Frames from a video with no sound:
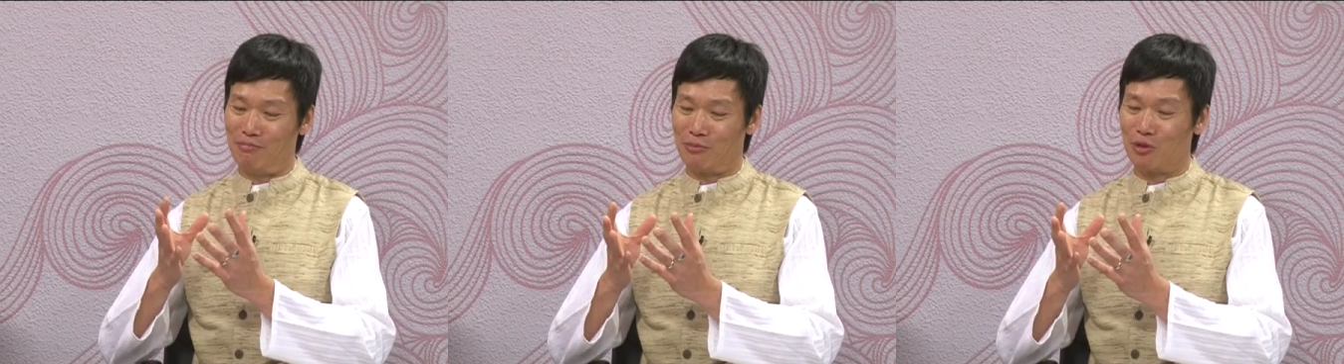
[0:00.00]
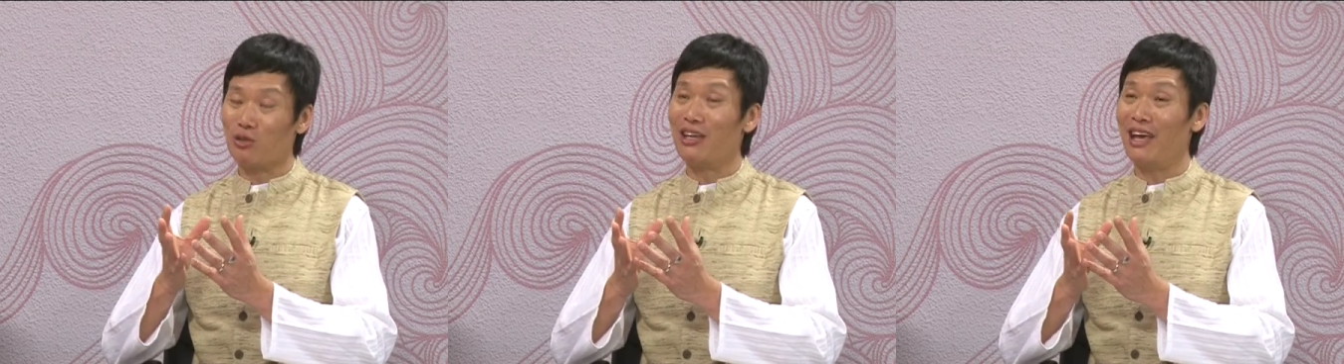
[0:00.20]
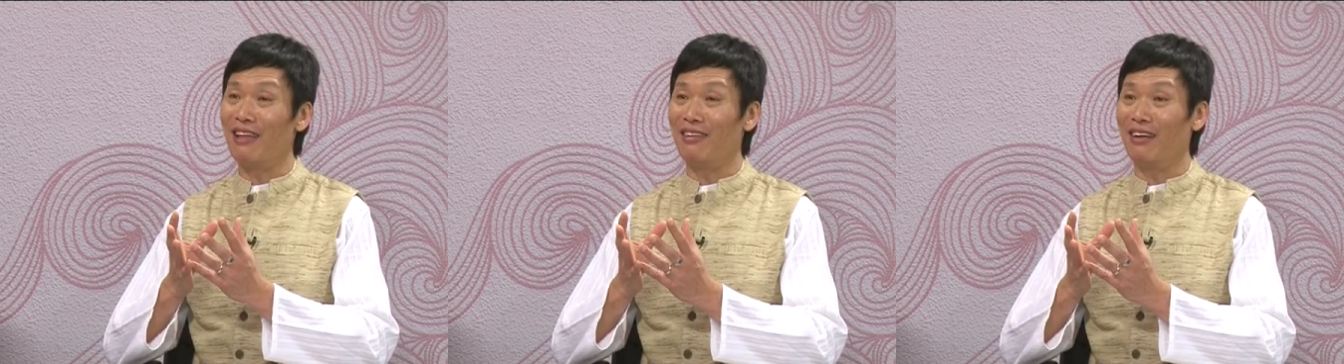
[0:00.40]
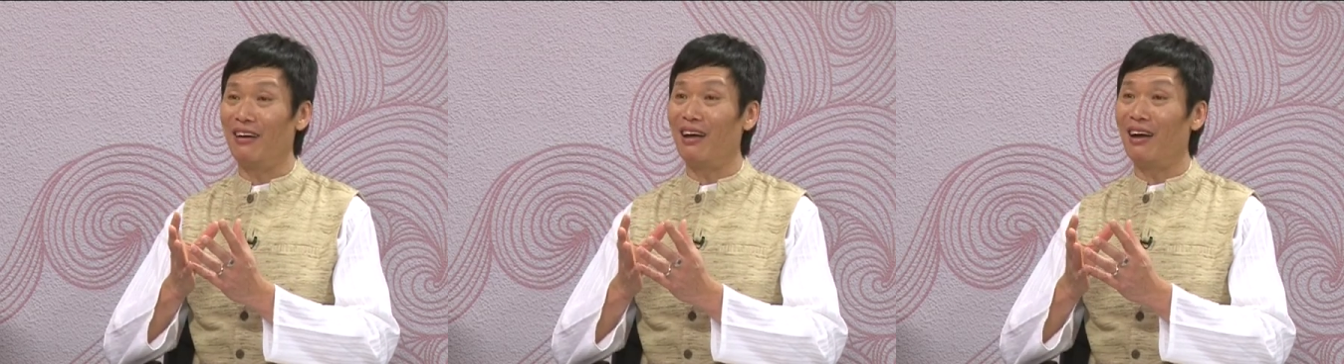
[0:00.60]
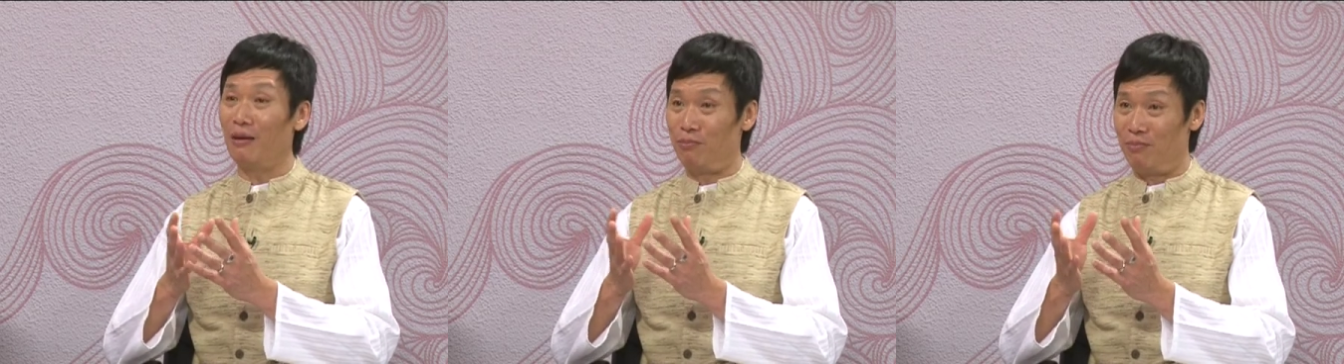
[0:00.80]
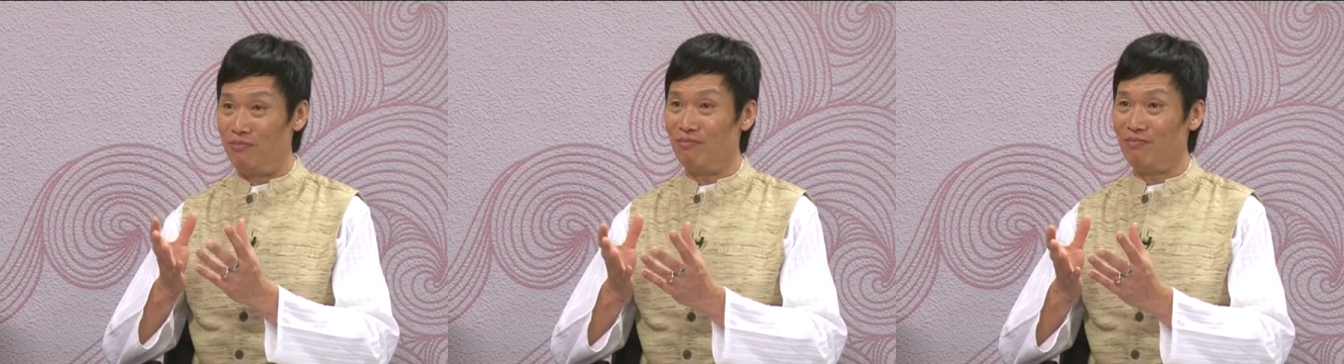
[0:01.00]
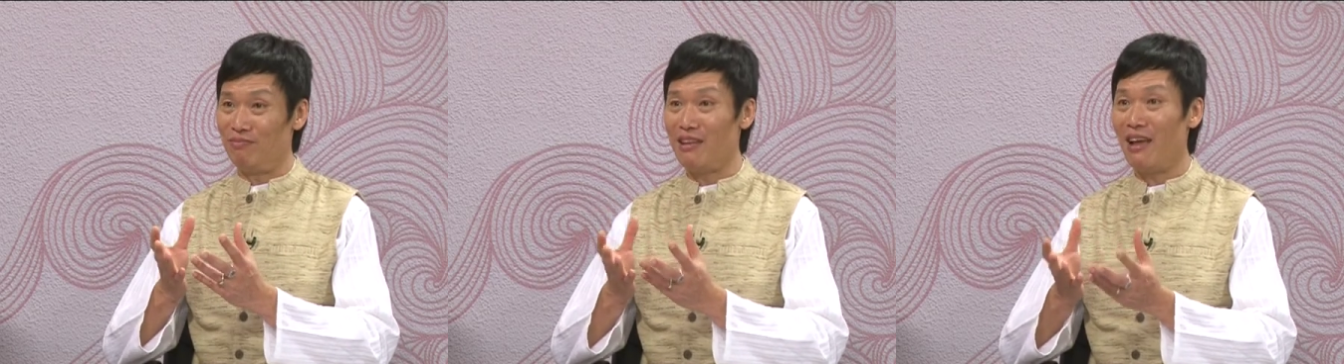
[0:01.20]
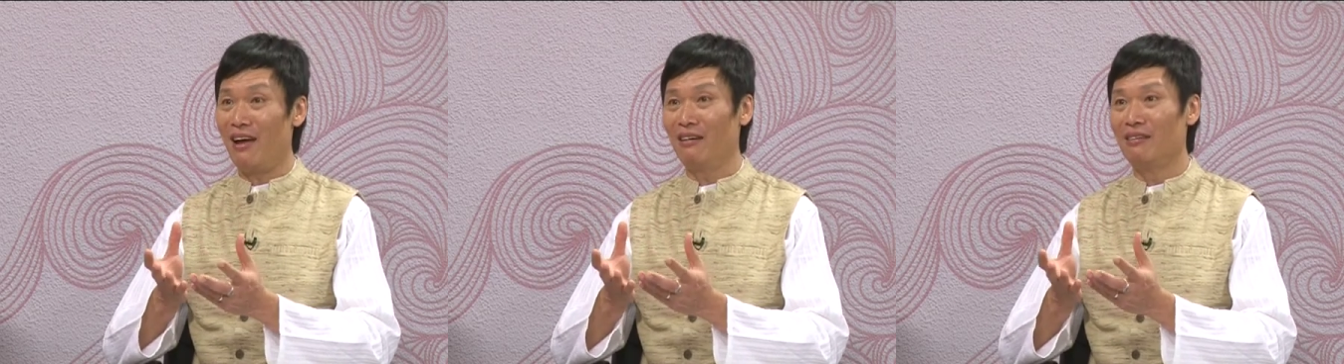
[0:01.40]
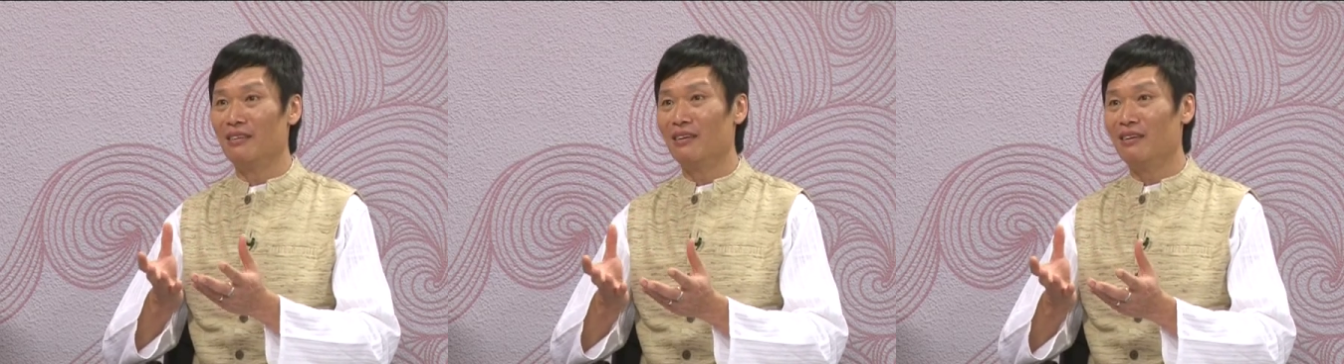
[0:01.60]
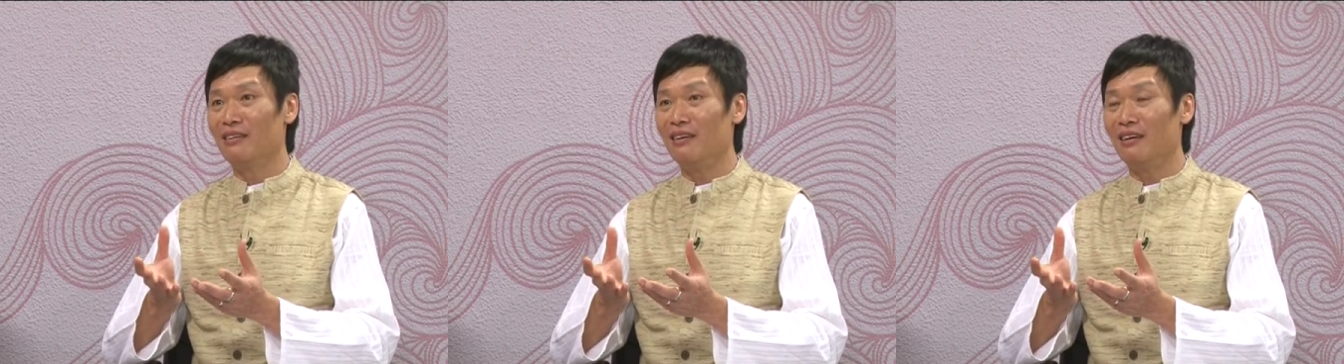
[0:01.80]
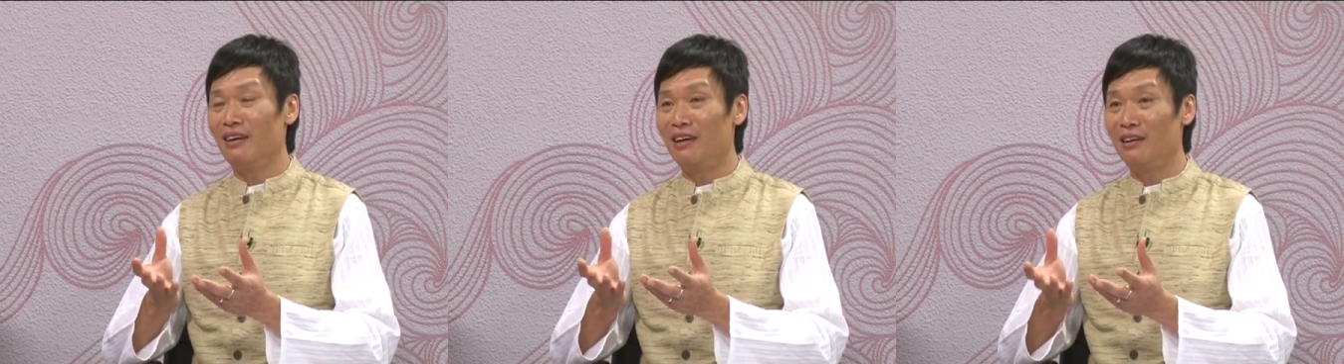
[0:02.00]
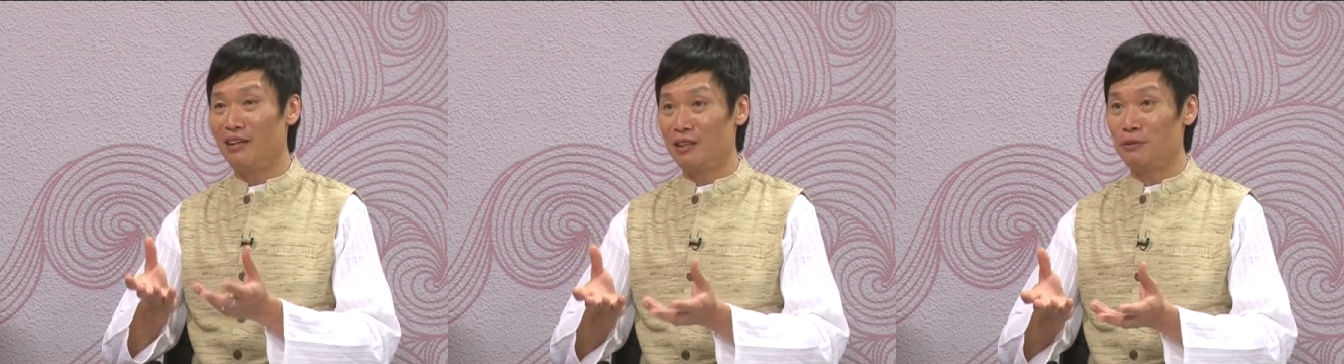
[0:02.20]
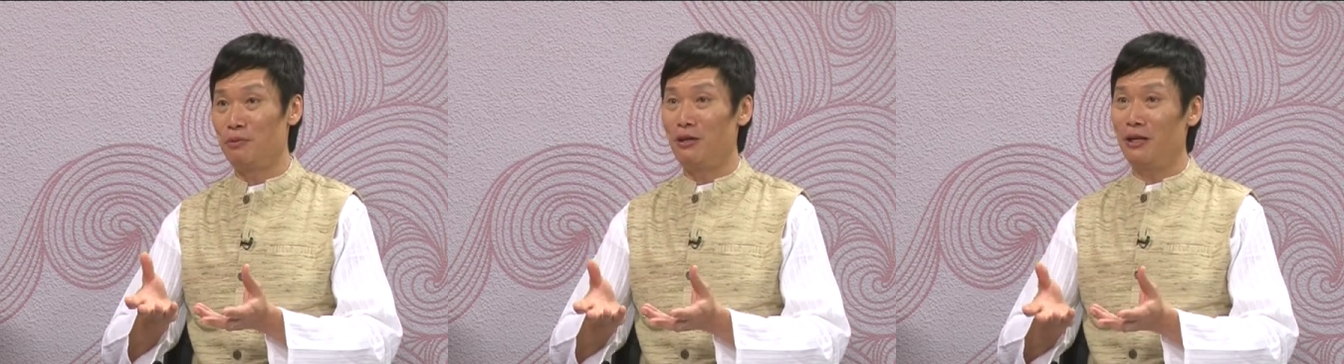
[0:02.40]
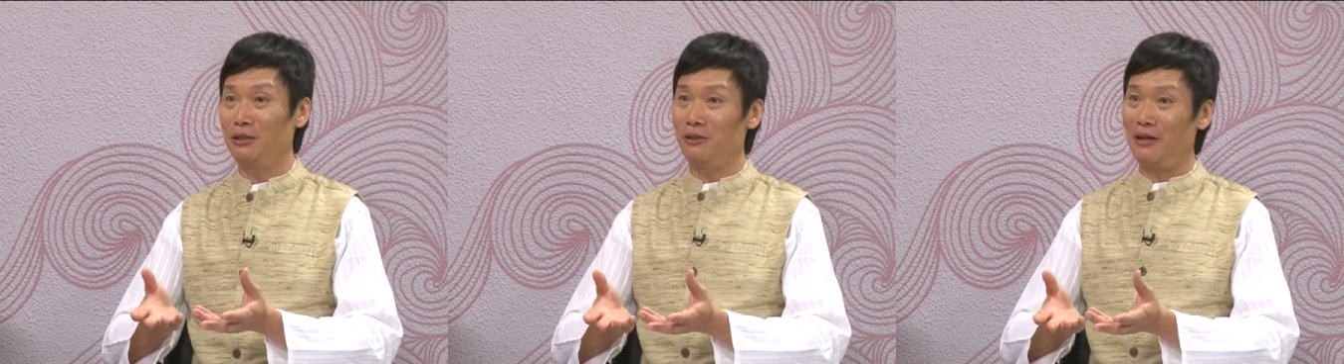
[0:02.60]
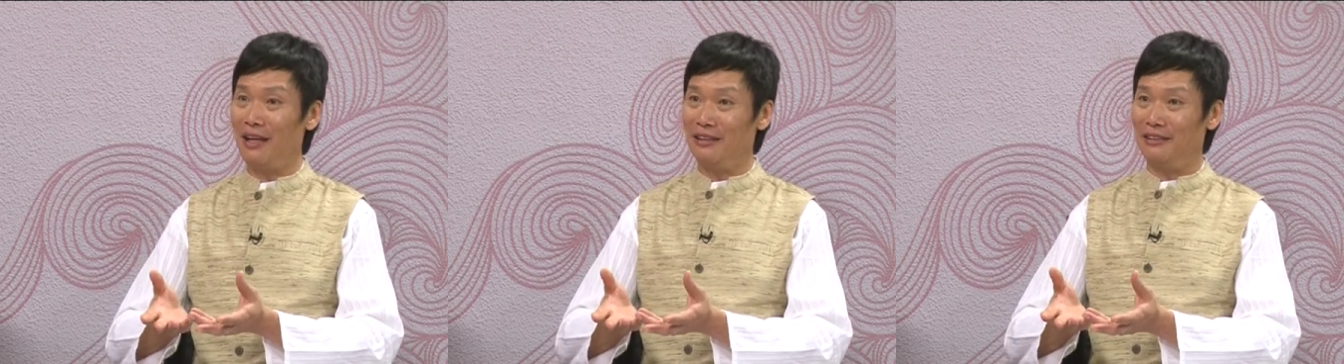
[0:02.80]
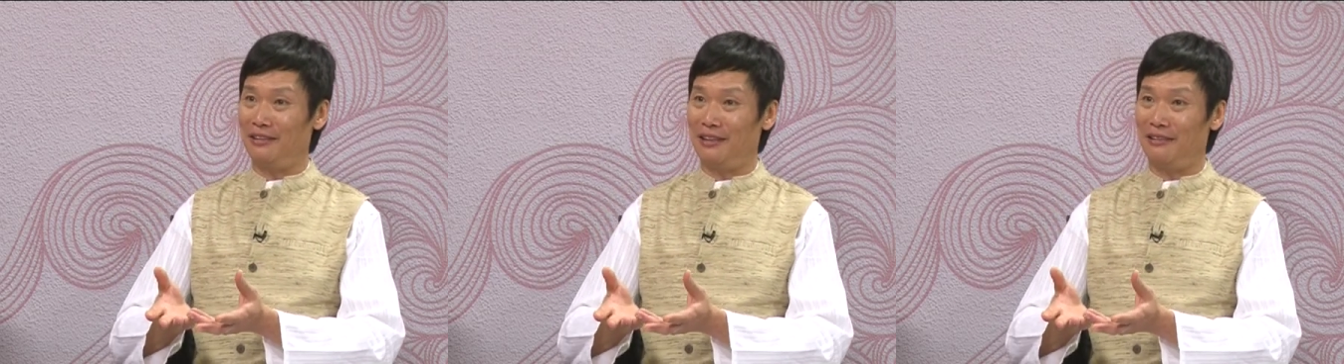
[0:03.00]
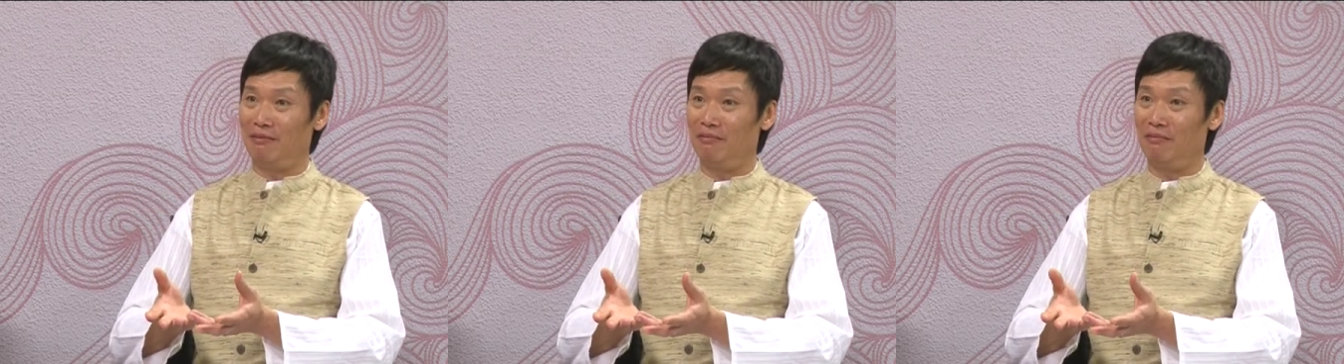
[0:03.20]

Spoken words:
together? Yeah. It is spirituality.